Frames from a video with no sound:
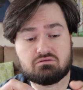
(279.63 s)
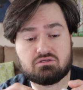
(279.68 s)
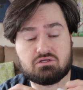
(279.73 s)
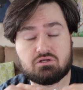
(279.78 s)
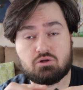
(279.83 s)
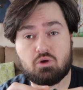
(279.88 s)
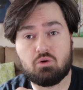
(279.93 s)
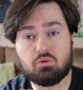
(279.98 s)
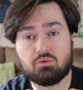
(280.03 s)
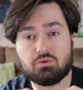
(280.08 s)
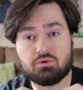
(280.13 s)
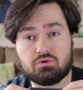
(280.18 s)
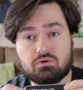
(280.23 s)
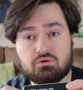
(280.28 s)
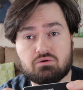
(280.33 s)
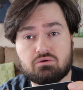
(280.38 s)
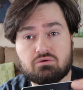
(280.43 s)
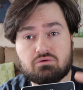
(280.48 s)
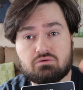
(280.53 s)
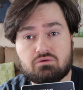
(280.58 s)
an
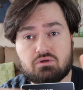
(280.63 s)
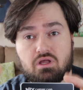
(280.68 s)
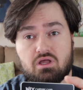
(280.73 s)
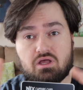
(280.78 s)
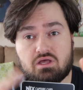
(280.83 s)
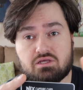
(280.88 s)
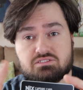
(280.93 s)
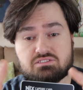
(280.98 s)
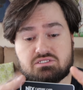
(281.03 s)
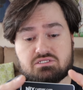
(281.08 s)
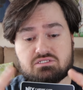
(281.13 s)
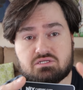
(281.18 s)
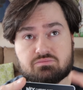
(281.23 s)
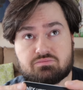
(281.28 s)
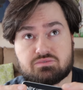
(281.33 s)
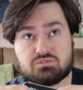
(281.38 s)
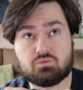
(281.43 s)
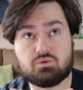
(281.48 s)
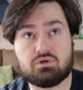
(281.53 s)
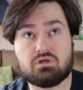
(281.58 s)
older
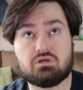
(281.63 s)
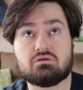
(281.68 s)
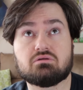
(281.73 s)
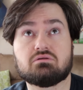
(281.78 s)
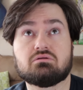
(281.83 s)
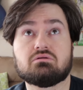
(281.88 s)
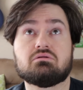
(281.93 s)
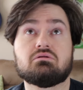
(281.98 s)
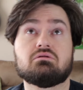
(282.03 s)
system as well.